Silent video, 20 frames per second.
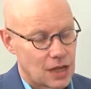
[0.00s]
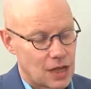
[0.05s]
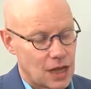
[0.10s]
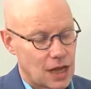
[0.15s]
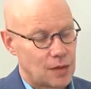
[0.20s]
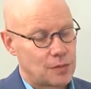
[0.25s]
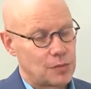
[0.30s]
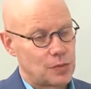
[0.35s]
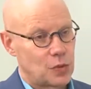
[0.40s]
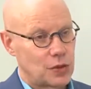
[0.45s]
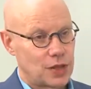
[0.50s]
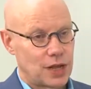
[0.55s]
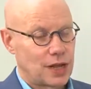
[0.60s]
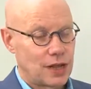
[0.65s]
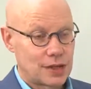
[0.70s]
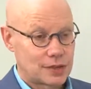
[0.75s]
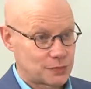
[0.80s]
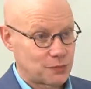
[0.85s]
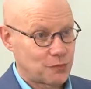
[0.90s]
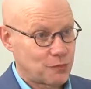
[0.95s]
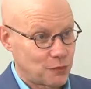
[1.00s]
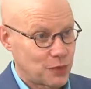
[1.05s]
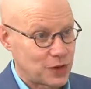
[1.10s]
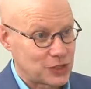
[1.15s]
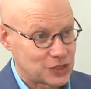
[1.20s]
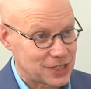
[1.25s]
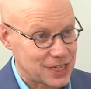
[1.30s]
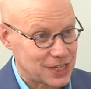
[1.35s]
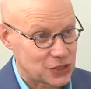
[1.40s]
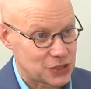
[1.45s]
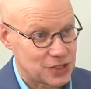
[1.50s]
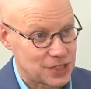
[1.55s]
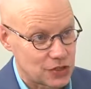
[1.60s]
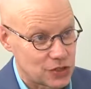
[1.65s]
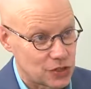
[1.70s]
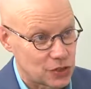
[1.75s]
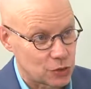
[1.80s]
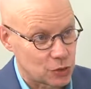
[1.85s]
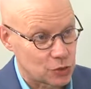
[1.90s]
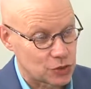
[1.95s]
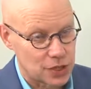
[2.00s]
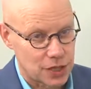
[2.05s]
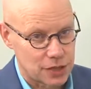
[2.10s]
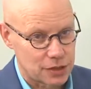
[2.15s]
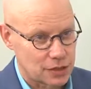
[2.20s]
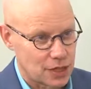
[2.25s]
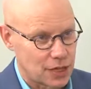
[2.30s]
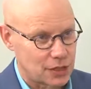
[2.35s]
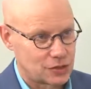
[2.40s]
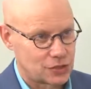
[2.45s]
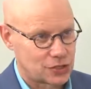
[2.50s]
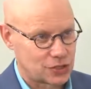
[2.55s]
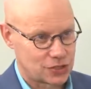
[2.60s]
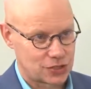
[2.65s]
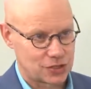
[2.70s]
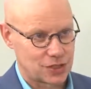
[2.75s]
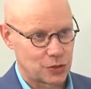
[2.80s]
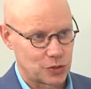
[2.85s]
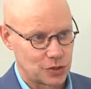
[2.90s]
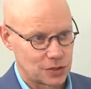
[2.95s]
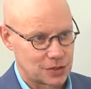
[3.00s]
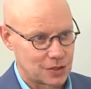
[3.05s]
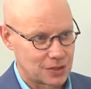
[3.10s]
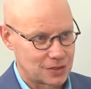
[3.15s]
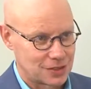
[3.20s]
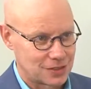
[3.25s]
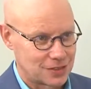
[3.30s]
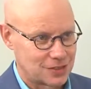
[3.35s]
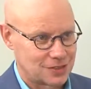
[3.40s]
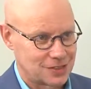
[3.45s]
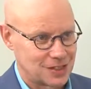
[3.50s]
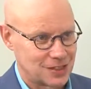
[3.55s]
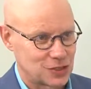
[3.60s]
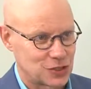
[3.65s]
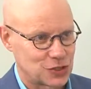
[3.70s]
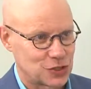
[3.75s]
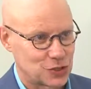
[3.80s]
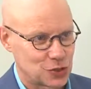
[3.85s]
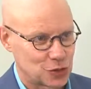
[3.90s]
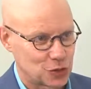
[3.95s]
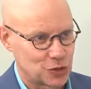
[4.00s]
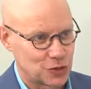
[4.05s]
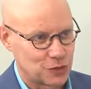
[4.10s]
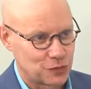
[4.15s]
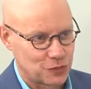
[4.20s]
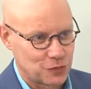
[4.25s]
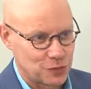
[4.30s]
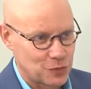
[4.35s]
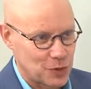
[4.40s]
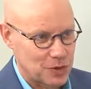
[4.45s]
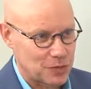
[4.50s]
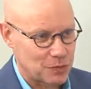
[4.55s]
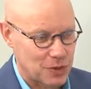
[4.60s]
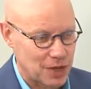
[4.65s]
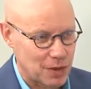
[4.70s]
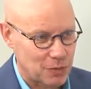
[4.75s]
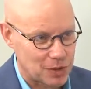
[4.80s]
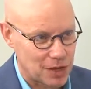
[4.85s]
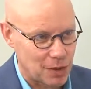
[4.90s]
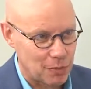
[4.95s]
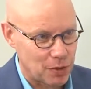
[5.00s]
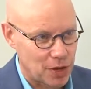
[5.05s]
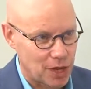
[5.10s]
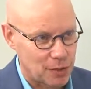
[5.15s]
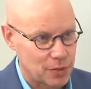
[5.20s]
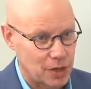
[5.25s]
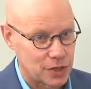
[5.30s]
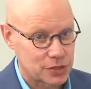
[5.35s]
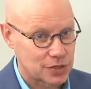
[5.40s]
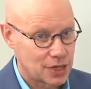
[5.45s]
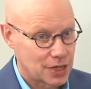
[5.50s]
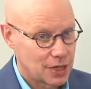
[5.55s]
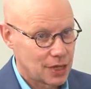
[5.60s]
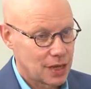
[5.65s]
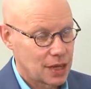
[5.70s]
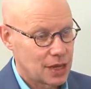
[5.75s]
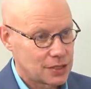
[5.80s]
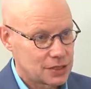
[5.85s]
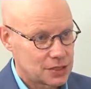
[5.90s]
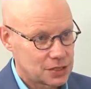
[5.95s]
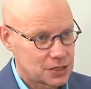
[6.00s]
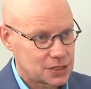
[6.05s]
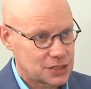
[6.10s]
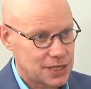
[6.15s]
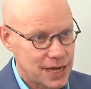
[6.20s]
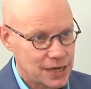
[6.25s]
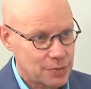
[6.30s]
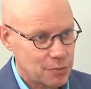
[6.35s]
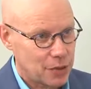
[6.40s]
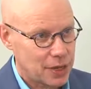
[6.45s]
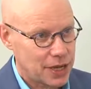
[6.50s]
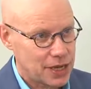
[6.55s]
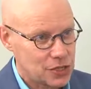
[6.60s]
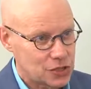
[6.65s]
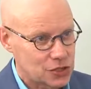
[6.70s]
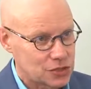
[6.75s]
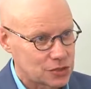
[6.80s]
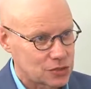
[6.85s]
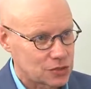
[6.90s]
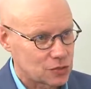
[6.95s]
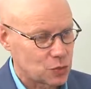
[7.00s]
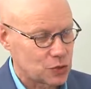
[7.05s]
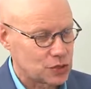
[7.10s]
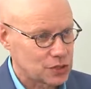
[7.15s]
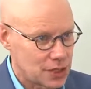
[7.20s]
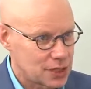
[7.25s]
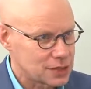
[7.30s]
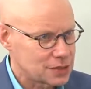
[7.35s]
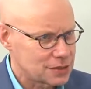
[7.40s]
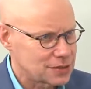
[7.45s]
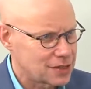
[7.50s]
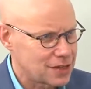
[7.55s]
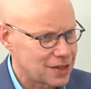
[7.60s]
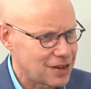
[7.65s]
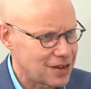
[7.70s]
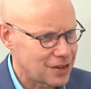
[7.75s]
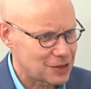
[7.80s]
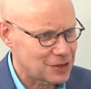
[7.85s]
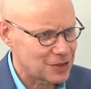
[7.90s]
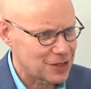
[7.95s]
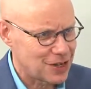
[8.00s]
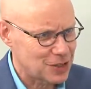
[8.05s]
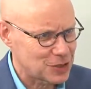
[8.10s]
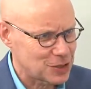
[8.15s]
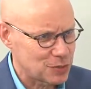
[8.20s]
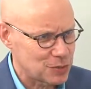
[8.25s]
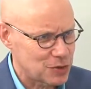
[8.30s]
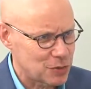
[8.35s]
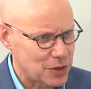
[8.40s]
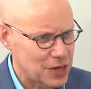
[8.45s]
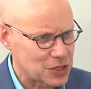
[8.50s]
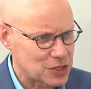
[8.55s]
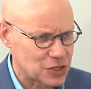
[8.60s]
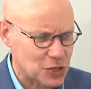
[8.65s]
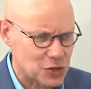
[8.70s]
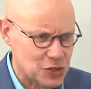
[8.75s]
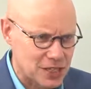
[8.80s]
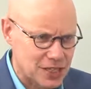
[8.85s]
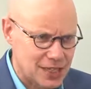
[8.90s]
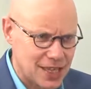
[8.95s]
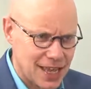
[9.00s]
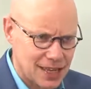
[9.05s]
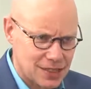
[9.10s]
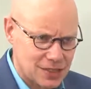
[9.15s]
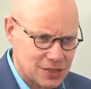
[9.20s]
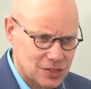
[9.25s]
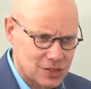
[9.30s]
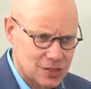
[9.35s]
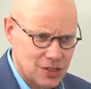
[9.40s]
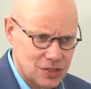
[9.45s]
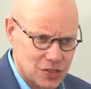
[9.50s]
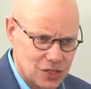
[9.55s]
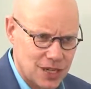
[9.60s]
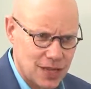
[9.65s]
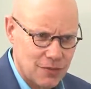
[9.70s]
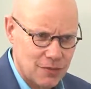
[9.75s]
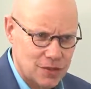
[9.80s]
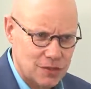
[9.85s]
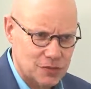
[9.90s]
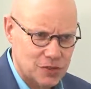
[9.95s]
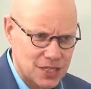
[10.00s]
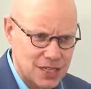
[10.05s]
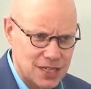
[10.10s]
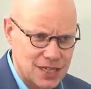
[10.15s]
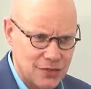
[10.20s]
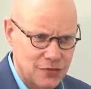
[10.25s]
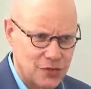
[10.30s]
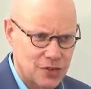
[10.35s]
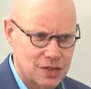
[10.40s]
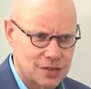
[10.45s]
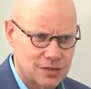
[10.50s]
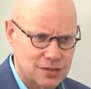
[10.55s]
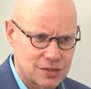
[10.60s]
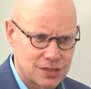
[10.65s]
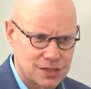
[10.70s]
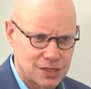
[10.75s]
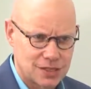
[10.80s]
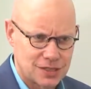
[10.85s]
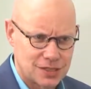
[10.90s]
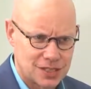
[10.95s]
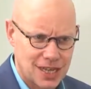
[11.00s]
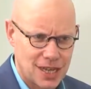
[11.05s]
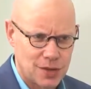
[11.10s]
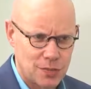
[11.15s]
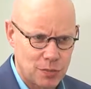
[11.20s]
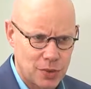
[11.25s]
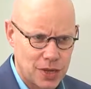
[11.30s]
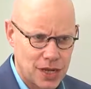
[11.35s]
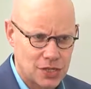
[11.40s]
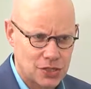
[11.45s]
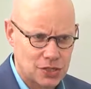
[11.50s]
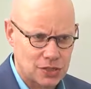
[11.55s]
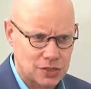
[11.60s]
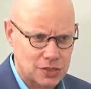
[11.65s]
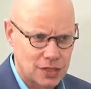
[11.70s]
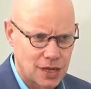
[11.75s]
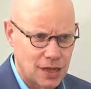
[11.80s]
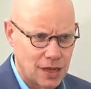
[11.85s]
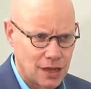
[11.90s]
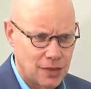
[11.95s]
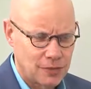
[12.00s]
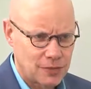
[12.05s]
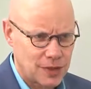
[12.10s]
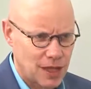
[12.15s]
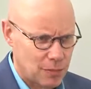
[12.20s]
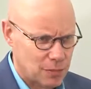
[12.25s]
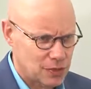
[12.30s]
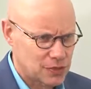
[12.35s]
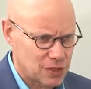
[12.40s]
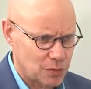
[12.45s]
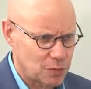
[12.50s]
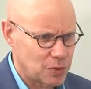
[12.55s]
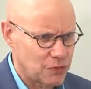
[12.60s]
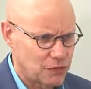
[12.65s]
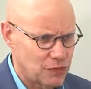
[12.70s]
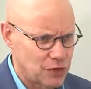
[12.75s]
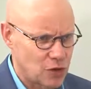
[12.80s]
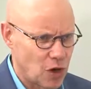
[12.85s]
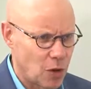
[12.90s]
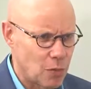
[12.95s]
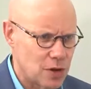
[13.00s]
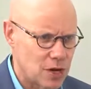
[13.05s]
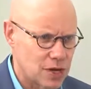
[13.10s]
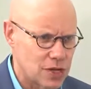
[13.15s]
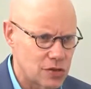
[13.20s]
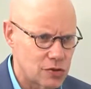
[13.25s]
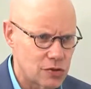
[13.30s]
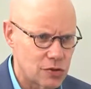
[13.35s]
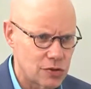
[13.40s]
Well, that's fantastic news, and just so that it doesn't sort of get bypassed, 10 patients, which isn't a large number of patients, so to get such level of significance in 10 patients, that must have been phenomenally good.